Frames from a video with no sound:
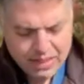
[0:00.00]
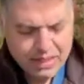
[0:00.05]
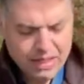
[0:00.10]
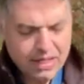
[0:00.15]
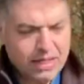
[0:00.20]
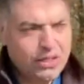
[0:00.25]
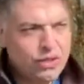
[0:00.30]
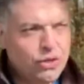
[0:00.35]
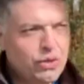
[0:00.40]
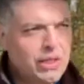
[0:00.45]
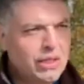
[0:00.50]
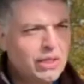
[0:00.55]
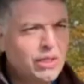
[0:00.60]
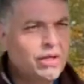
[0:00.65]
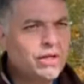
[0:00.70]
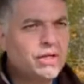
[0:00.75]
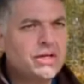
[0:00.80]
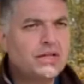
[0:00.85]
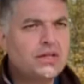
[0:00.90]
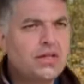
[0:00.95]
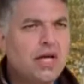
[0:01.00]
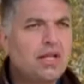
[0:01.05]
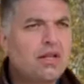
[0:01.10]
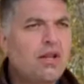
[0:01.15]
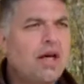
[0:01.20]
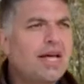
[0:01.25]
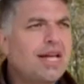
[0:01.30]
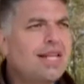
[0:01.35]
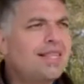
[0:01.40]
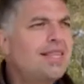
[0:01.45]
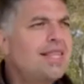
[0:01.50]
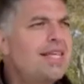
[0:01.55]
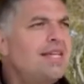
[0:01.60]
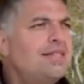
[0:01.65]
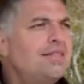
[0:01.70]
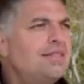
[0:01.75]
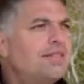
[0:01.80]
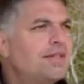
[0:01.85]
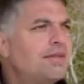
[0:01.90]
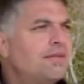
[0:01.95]
You can learn a lot of
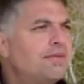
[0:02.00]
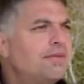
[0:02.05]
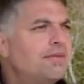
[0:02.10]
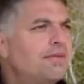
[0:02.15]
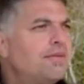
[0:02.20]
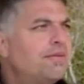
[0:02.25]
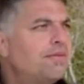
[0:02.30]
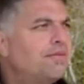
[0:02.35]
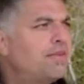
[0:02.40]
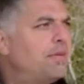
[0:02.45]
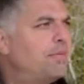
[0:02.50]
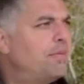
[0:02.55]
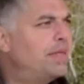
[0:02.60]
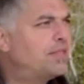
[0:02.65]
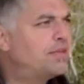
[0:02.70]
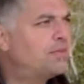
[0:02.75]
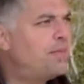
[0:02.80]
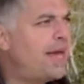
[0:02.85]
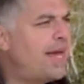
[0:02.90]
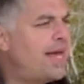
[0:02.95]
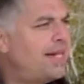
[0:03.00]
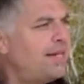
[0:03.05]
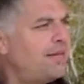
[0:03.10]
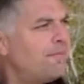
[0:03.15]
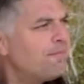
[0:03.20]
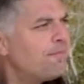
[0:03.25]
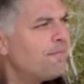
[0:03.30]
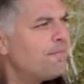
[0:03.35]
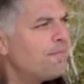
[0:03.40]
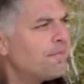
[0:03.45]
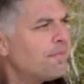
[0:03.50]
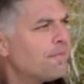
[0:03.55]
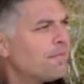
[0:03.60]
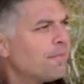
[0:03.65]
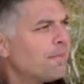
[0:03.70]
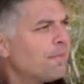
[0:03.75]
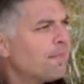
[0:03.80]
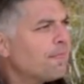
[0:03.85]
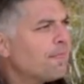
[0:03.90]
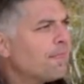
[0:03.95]
things from this man
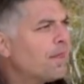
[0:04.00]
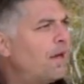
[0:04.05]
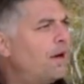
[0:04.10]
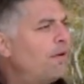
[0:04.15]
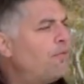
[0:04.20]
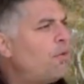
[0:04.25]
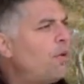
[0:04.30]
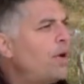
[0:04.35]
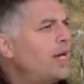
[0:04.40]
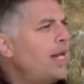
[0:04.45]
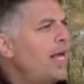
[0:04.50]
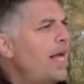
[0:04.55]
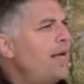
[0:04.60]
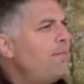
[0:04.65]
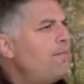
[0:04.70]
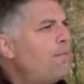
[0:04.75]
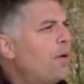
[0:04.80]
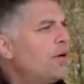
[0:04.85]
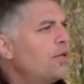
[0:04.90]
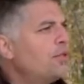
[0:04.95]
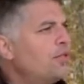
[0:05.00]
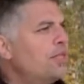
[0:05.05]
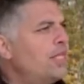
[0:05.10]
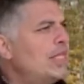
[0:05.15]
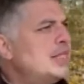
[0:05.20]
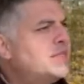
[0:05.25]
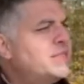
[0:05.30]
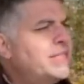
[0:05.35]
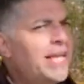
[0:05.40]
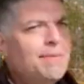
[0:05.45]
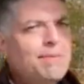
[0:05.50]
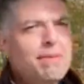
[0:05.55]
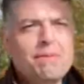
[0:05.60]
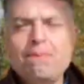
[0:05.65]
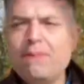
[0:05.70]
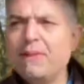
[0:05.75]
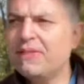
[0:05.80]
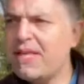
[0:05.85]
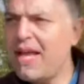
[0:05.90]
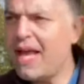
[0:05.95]
of when a person is
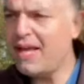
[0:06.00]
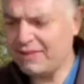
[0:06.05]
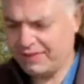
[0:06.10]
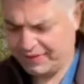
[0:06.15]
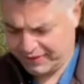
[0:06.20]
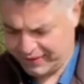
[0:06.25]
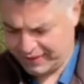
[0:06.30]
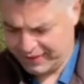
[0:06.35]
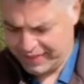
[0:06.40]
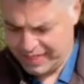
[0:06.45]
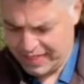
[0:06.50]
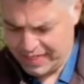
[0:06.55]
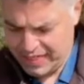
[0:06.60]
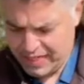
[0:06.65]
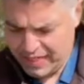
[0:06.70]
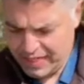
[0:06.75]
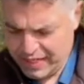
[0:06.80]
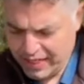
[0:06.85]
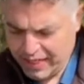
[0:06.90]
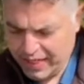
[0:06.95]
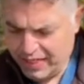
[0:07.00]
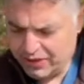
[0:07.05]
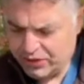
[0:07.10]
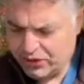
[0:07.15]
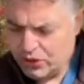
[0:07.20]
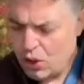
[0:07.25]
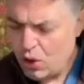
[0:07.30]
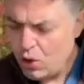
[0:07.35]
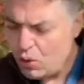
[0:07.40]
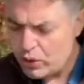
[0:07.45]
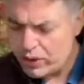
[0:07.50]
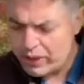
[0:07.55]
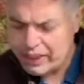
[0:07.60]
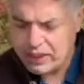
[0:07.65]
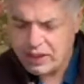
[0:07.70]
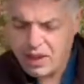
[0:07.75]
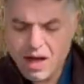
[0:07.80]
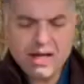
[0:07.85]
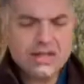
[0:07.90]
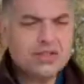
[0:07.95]
demon-possessed. He's totally
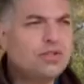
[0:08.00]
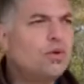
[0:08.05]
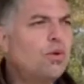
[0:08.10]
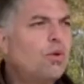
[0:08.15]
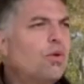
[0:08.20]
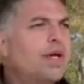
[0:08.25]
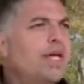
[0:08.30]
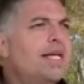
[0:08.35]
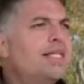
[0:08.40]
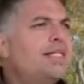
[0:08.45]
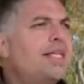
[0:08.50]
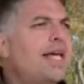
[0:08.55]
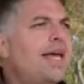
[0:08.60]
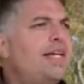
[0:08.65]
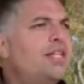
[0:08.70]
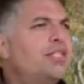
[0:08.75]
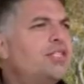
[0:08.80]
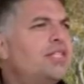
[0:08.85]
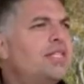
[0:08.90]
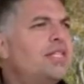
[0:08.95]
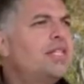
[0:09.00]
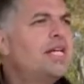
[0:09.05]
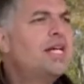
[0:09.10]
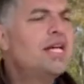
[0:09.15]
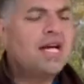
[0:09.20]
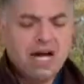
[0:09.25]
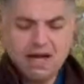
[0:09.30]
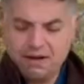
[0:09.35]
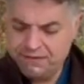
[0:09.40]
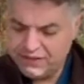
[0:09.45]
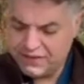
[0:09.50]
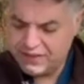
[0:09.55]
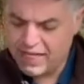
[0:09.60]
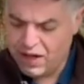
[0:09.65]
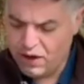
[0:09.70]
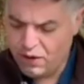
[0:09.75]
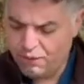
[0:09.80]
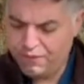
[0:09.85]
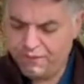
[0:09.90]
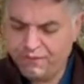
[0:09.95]
lost orientation of
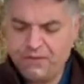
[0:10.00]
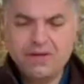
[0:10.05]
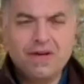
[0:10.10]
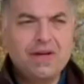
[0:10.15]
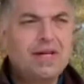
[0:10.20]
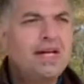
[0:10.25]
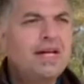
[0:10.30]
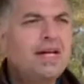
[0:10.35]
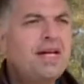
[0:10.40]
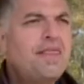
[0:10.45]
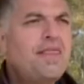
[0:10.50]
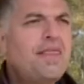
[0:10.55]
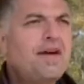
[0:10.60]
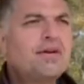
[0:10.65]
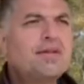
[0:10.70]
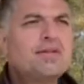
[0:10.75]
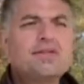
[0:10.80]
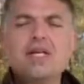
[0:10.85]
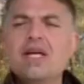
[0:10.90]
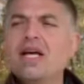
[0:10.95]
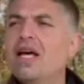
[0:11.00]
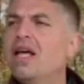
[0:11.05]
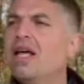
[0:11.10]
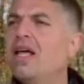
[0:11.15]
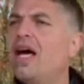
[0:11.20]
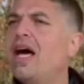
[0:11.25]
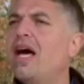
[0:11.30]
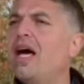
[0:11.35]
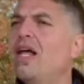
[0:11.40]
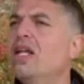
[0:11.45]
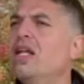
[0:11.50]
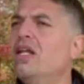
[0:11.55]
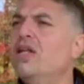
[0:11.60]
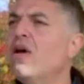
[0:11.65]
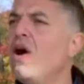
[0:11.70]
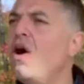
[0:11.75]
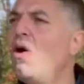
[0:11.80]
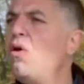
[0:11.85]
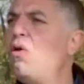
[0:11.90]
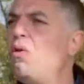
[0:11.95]
self. There's
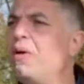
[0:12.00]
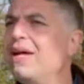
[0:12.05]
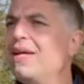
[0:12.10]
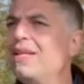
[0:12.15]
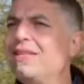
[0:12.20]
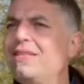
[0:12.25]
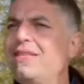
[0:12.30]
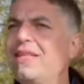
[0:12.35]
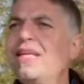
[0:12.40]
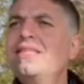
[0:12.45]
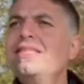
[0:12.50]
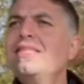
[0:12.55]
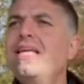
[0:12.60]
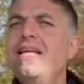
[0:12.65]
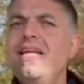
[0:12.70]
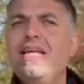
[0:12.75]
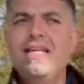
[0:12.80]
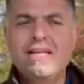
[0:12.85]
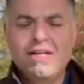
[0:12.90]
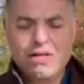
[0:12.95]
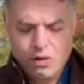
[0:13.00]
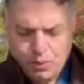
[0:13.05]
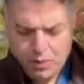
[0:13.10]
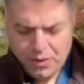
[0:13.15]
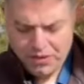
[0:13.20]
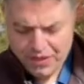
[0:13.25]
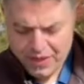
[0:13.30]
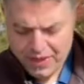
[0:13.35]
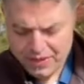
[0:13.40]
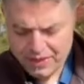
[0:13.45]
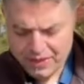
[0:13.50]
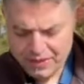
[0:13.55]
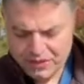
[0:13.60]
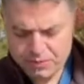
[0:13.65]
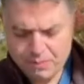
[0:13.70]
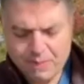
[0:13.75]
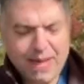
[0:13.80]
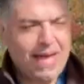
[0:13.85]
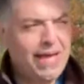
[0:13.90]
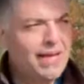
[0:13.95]
no dignity within this
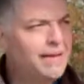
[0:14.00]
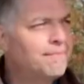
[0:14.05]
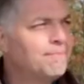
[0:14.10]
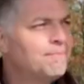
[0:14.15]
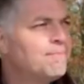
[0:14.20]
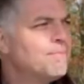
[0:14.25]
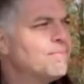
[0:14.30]
man.